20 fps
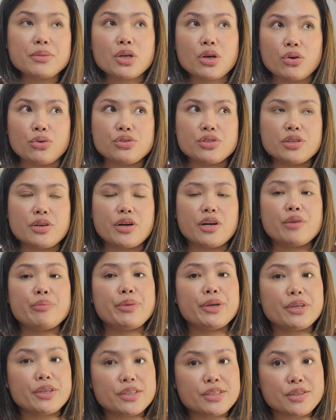Coast Guard,
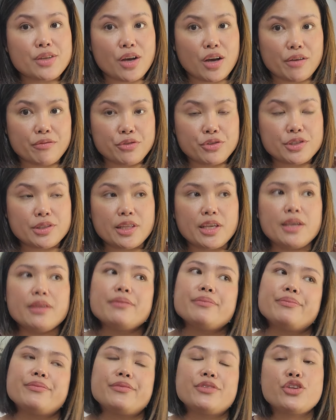because
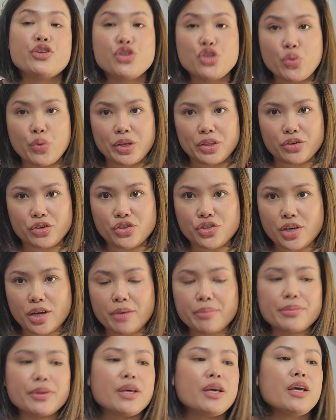obviously they're doing their
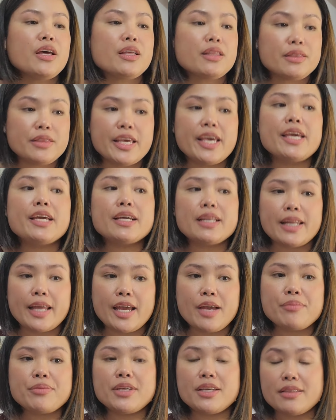job. They
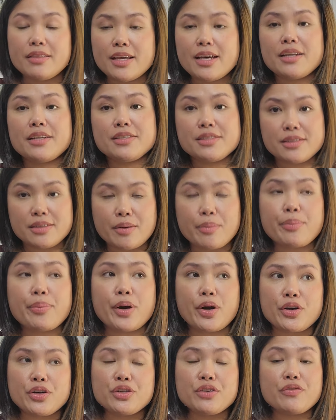claim that that is
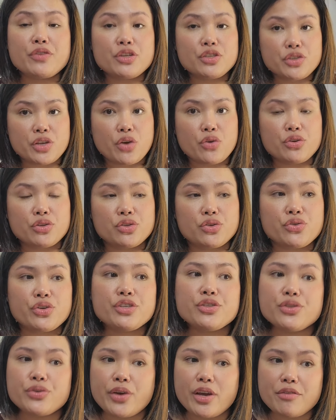part of their
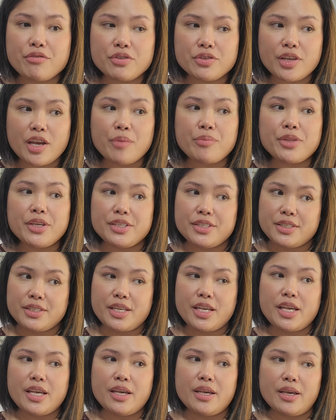territory. So every time they
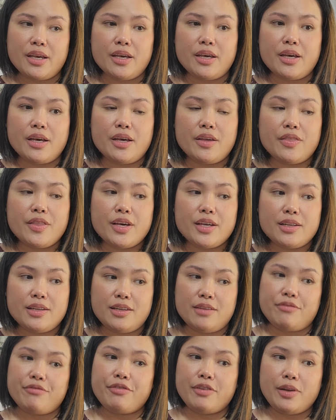see that
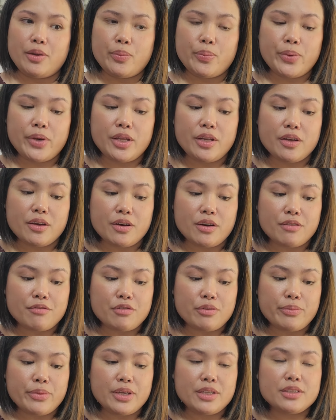the Philippine
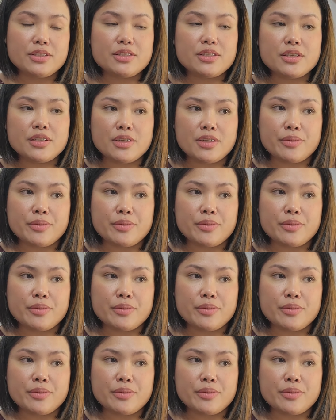government